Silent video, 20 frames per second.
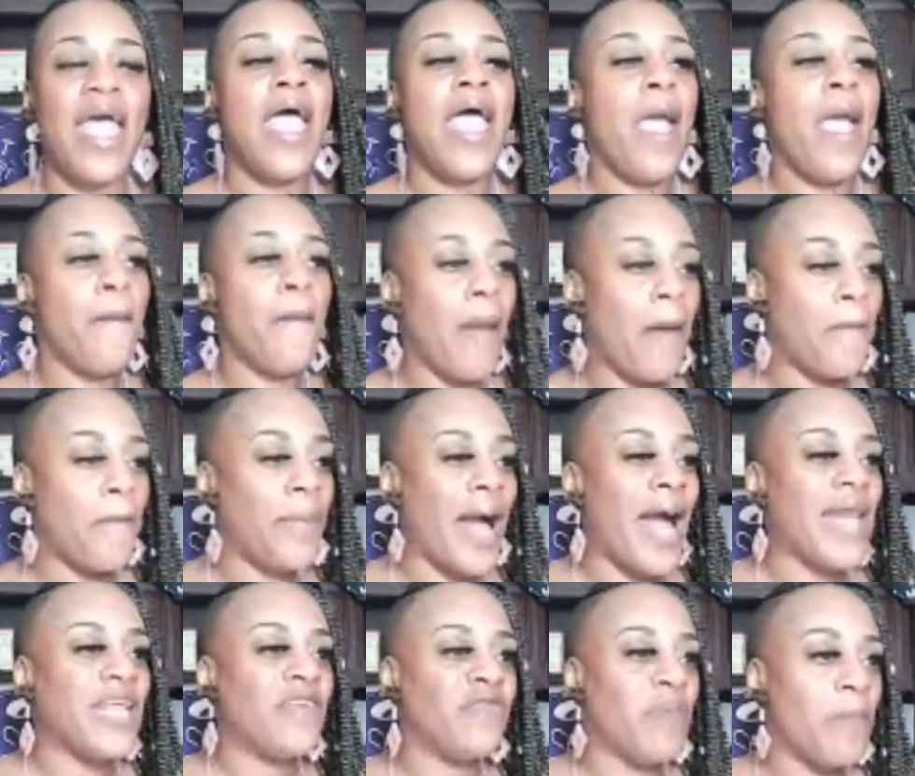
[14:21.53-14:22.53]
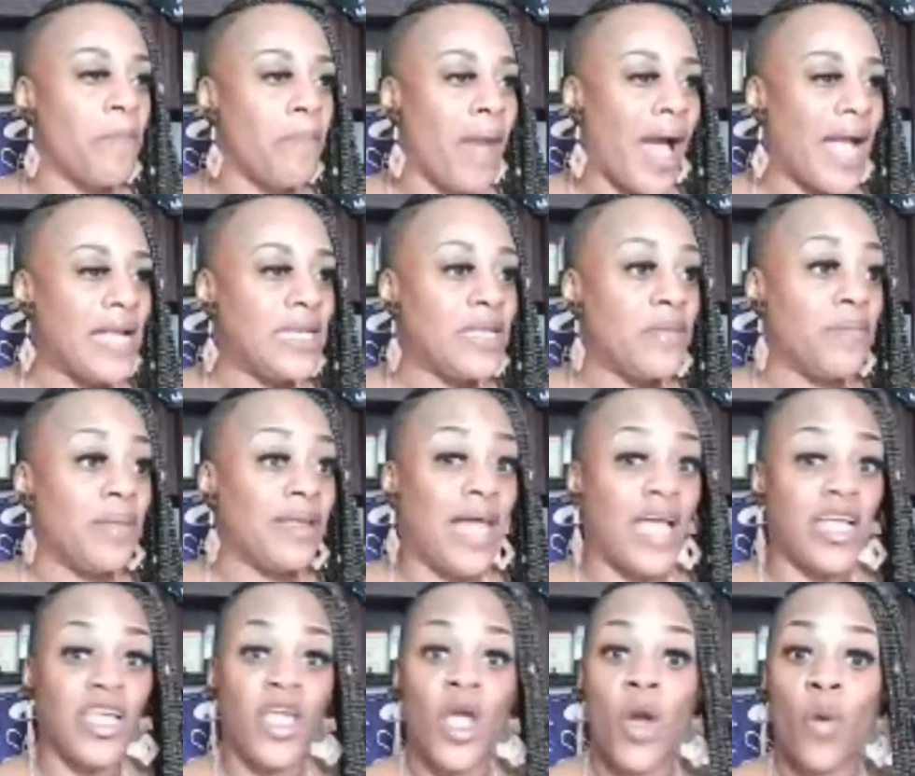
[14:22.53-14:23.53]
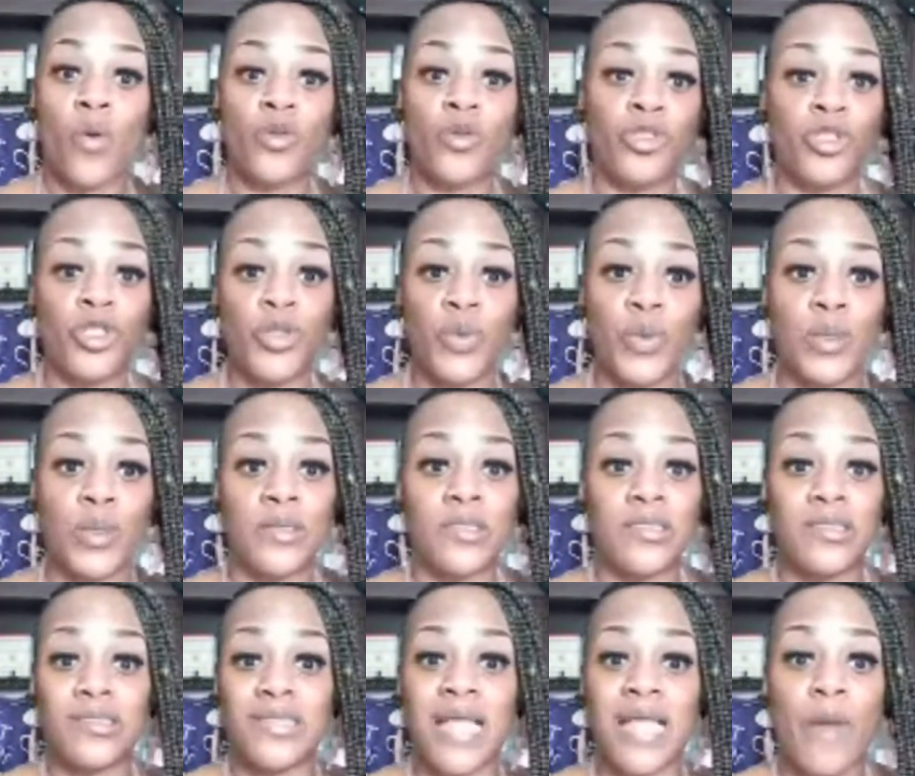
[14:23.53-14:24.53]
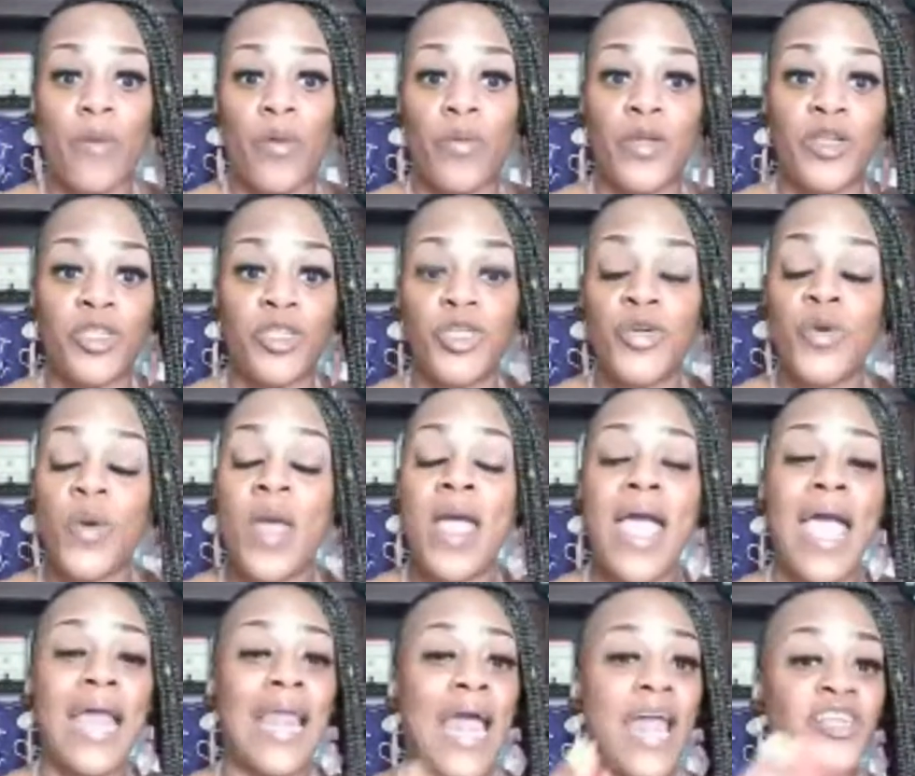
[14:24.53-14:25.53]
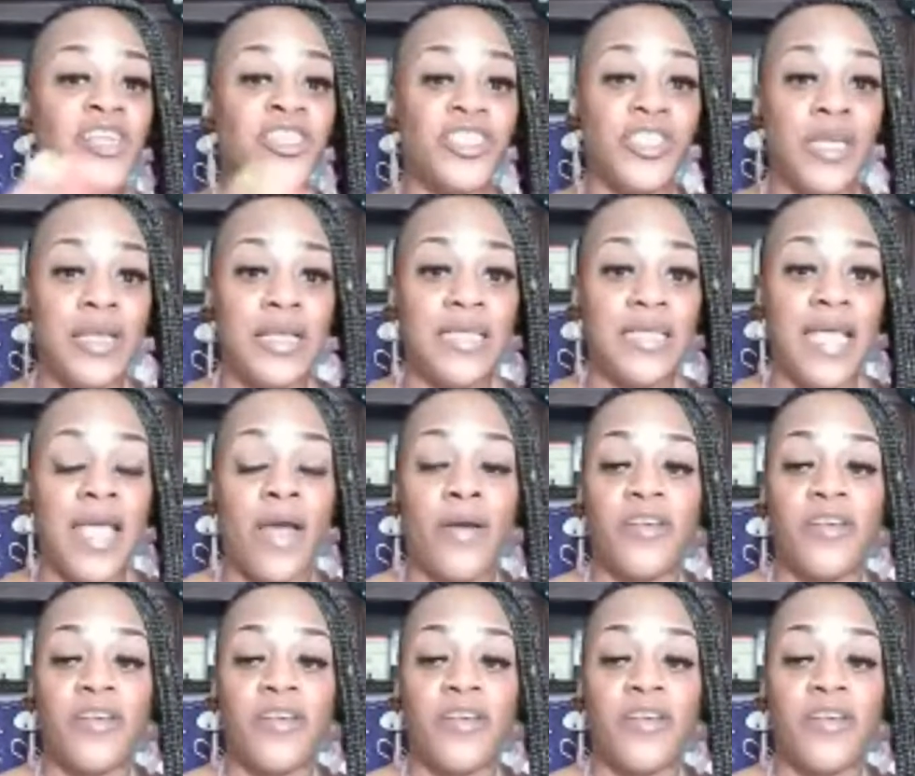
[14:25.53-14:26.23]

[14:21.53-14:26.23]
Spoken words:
And my body reminded me like, yo, what you doing? This is not what we do. And I had to shut it down.